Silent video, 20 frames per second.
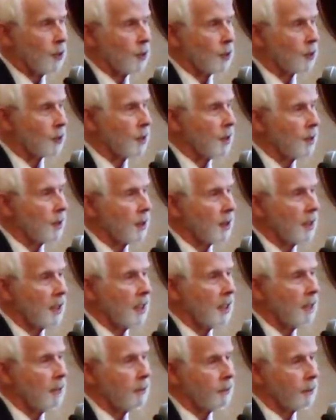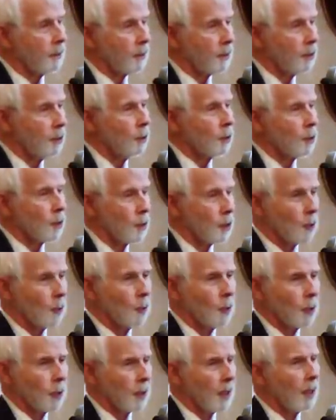you see that Eve uses the
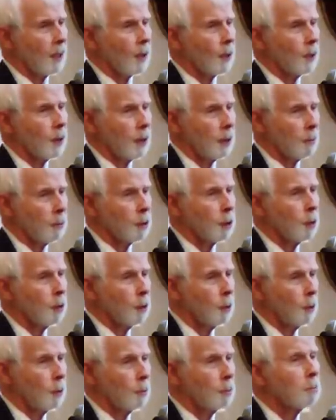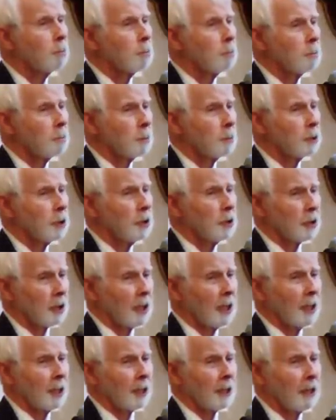word Elohim too. She's
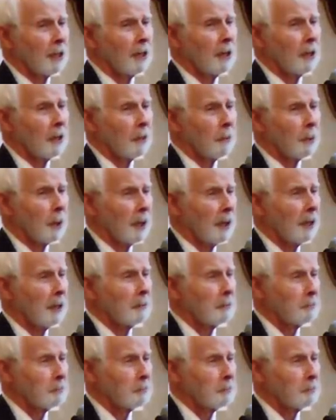kind of called away.